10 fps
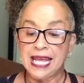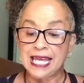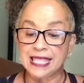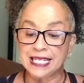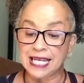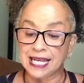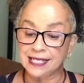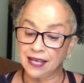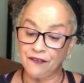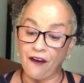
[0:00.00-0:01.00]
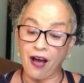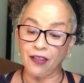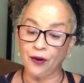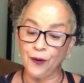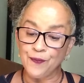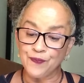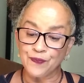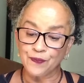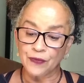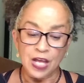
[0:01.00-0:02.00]
In the days that follow,
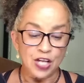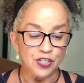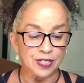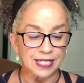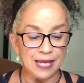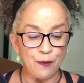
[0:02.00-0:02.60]
just